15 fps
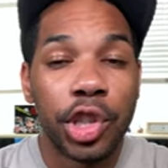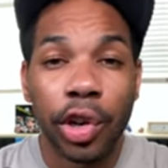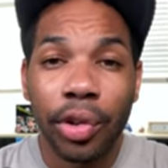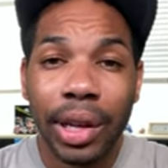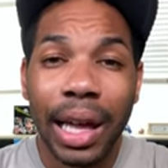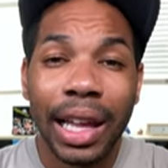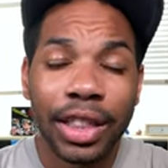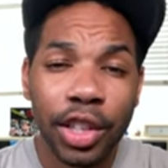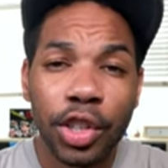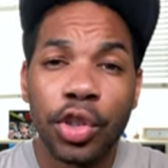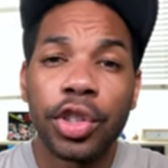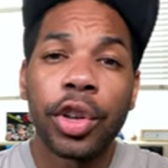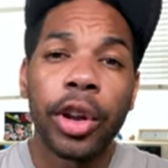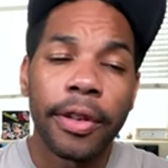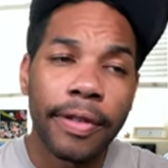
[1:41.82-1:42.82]
Generally, I like to
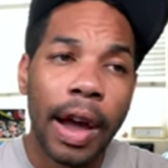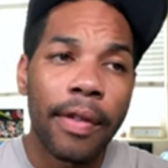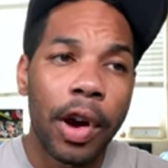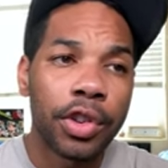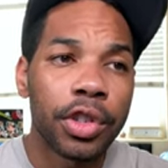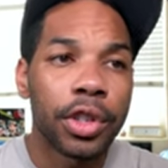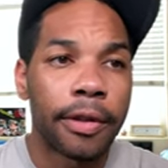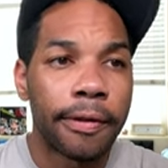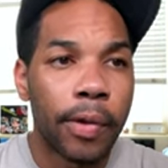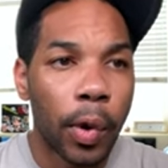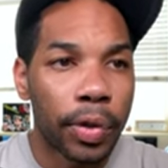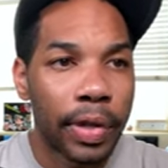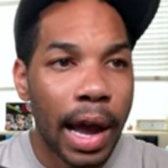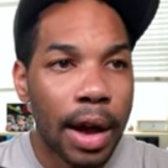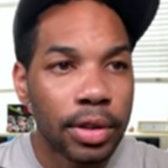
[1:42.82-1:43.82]
use 3,500 to
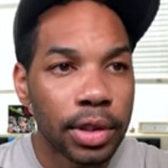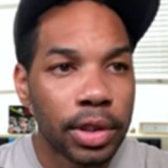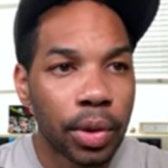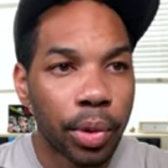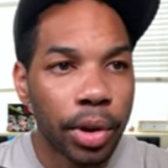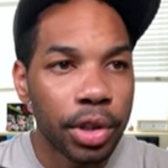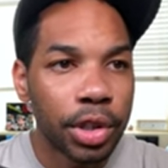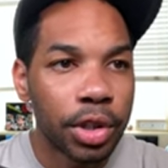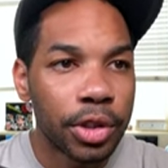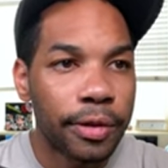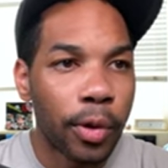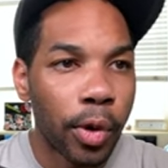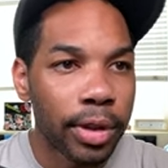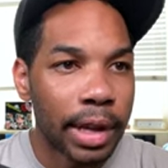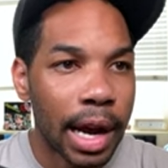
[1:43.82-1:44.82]
4,000, so we're going to use
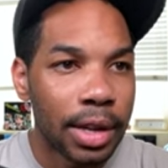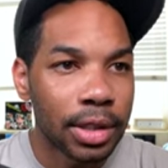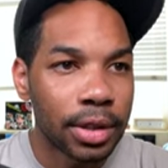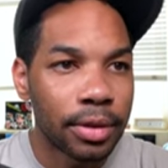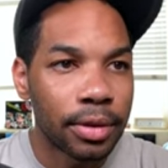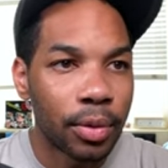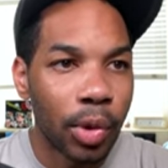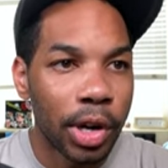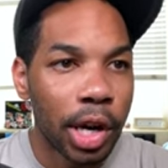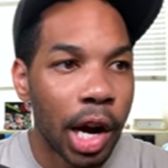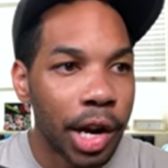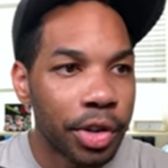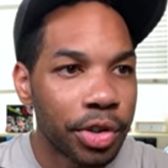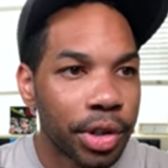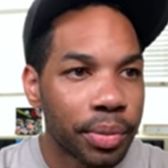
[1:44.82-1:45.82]

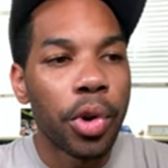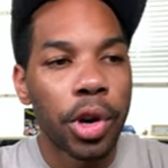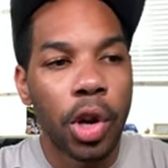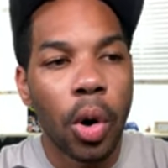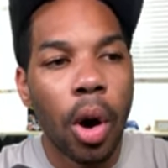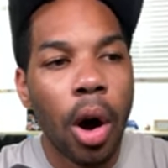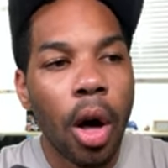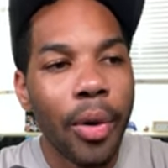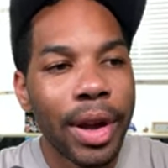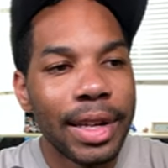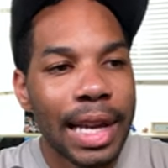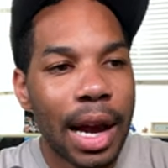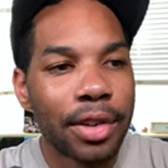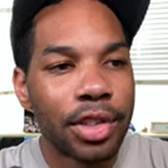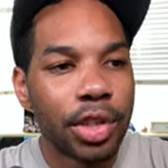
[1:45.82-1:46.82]
4,100. We're going to go all the way
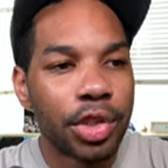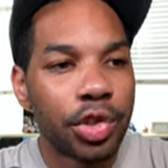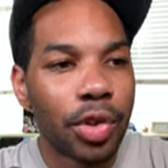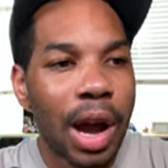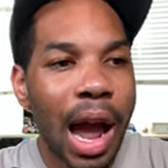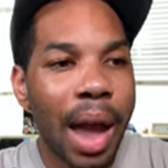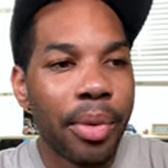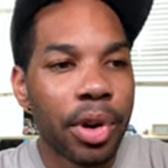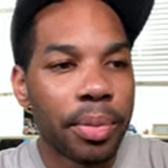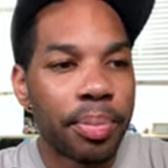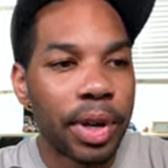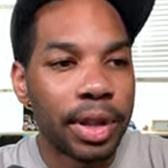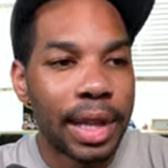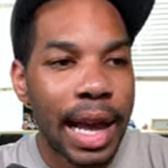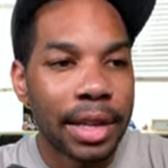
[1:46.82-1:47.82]
down to dry. I'm going to
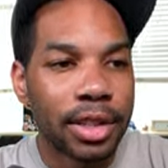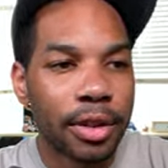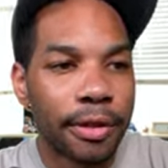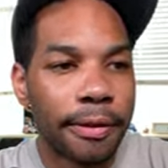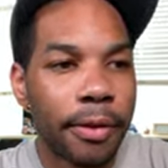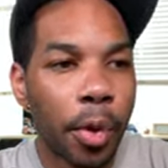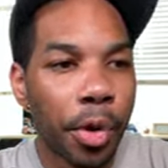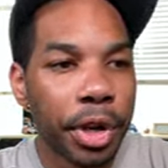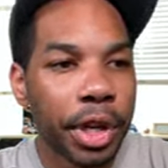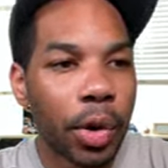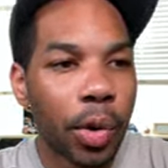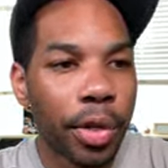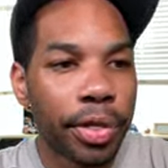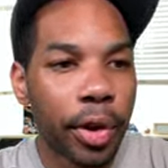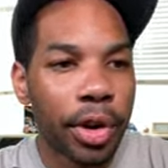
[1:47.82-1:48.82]
put that to 40
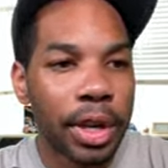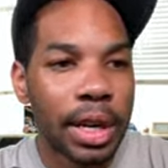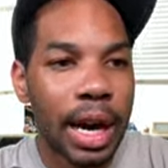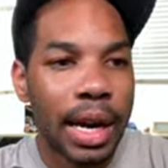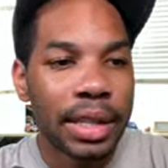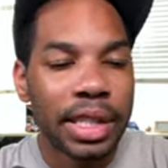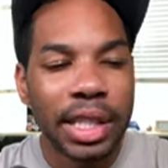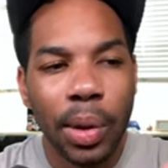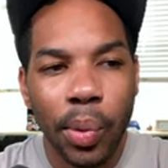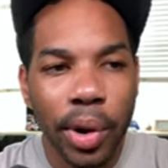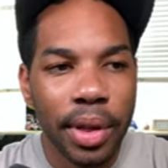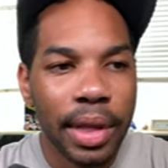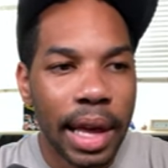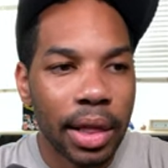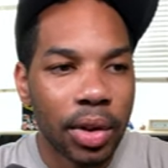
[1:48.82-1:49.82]
or 39, somewhere
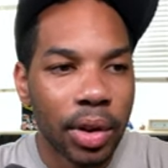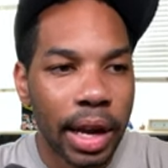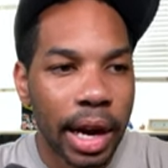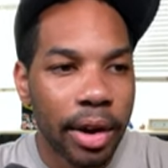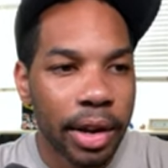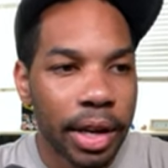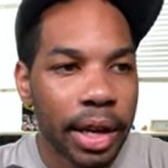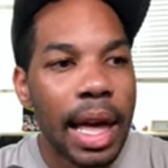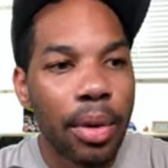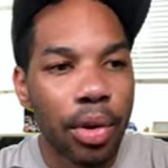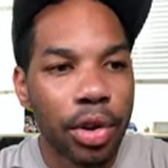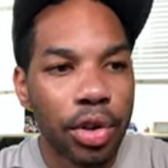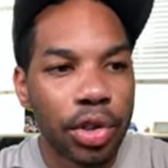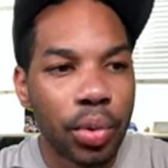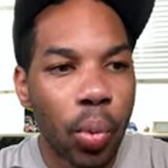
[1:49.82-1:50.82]
in that little area and we're
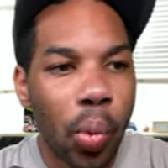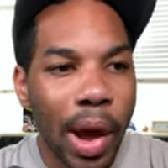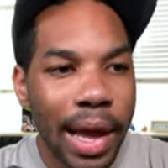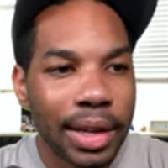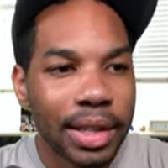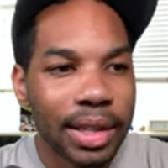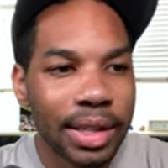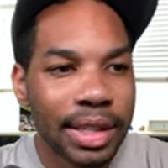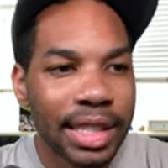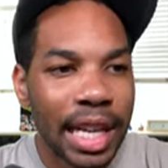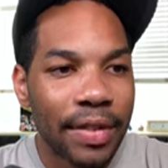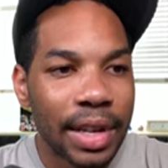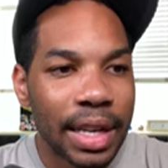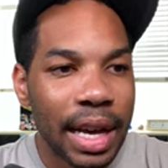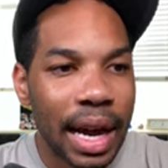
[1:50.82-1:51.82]
gonna use wet to
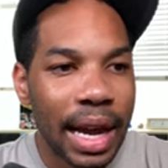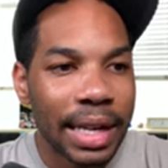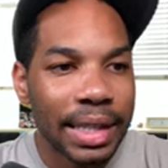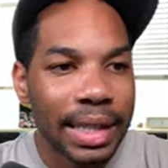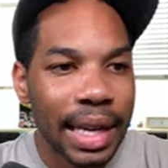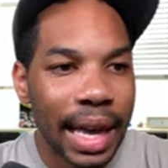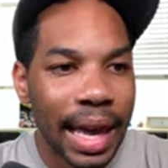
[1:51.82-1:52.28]
79 to